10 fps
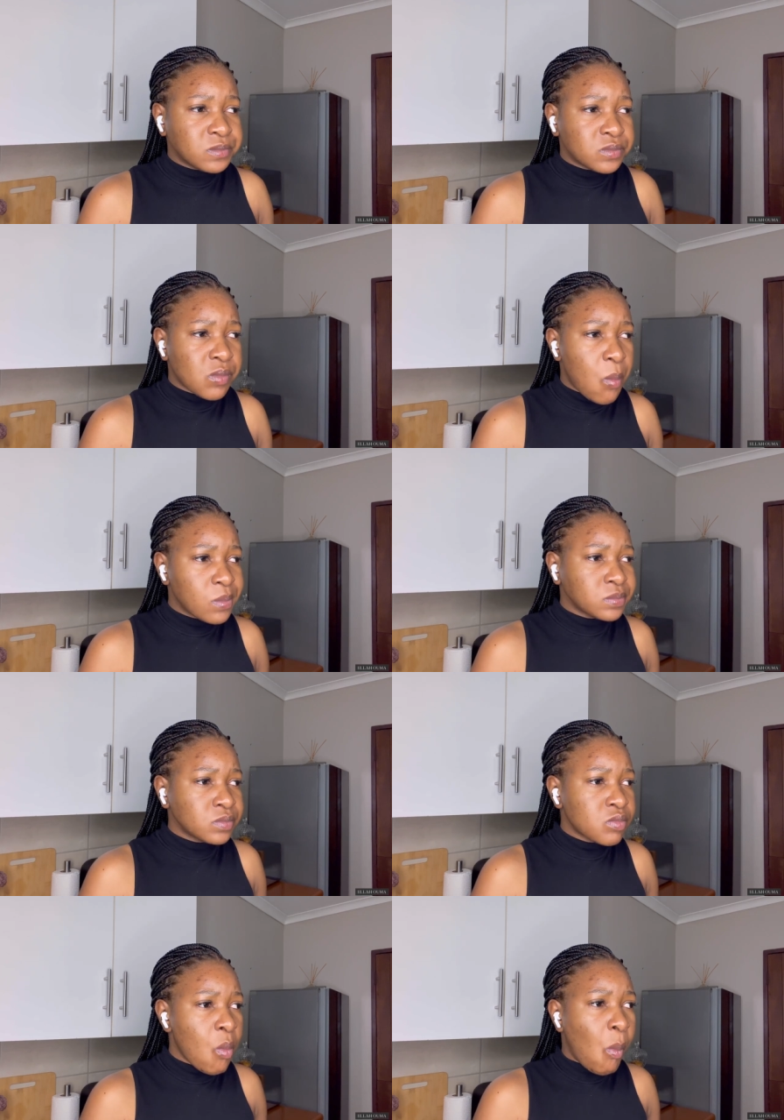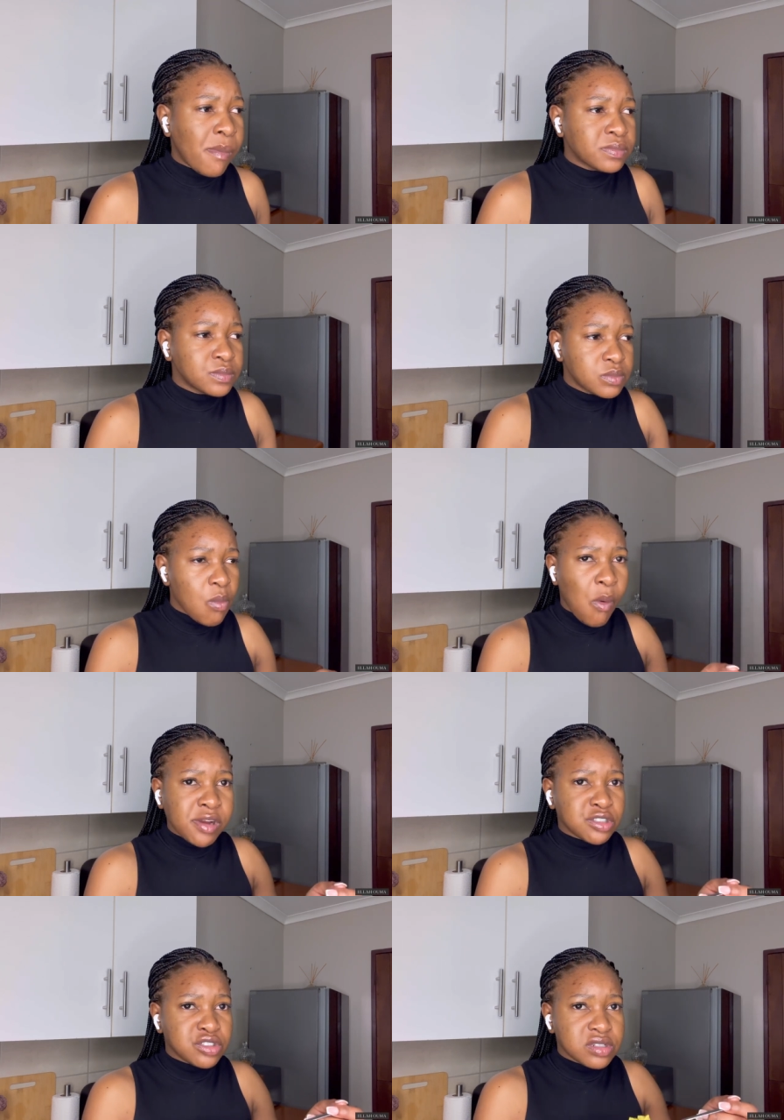Are you not sitting?
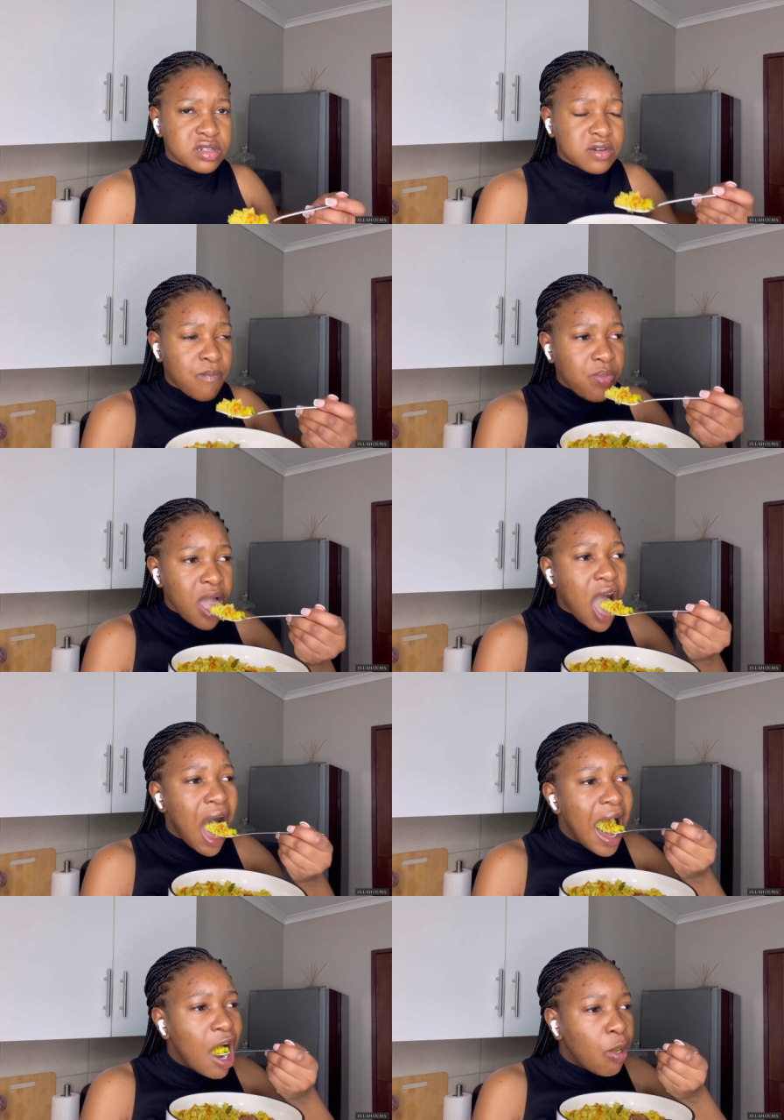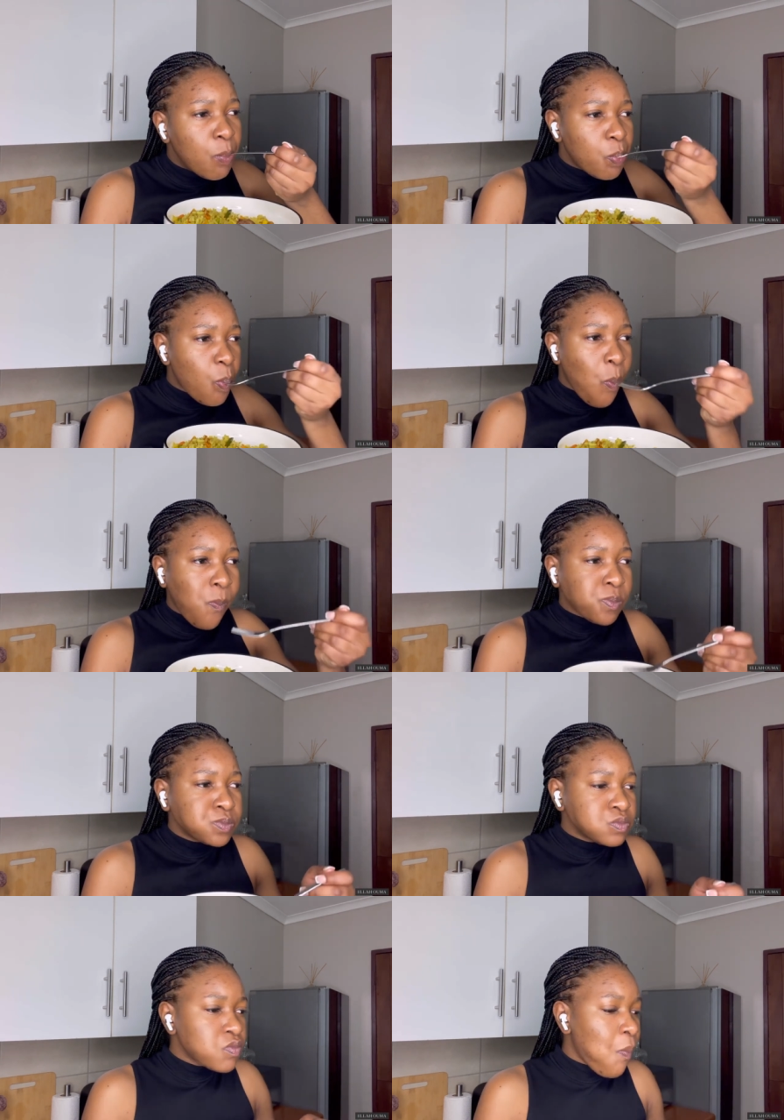Well, it beyond the likely
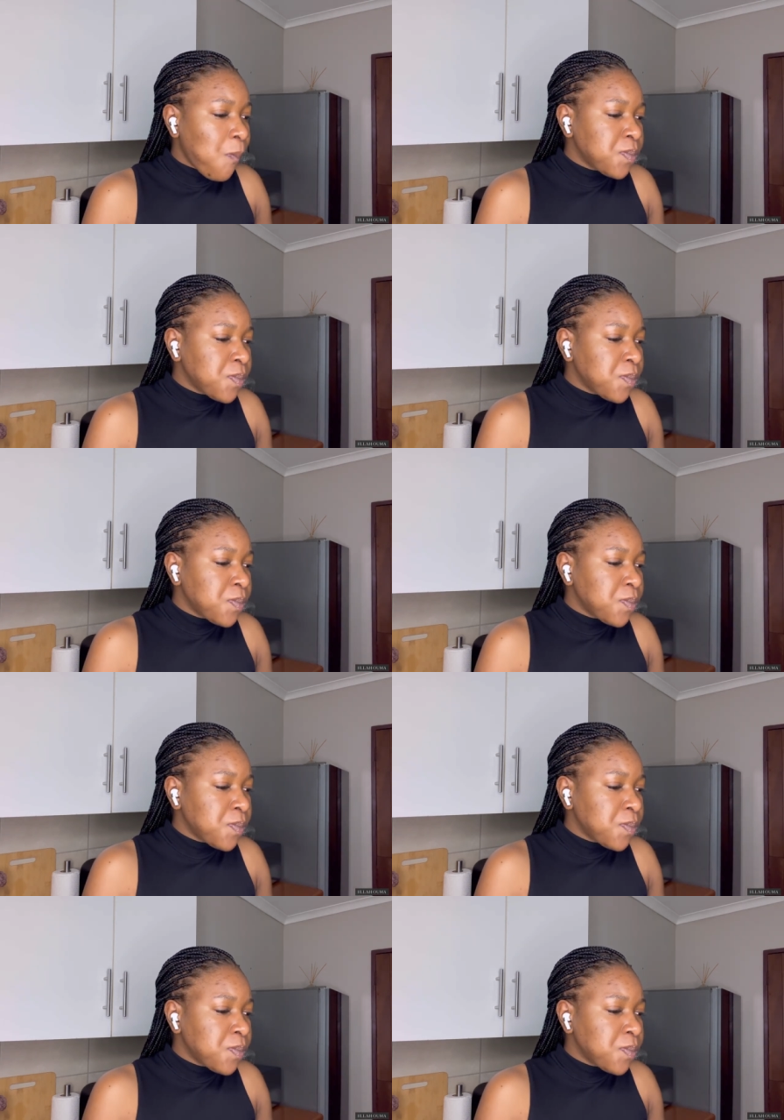targets of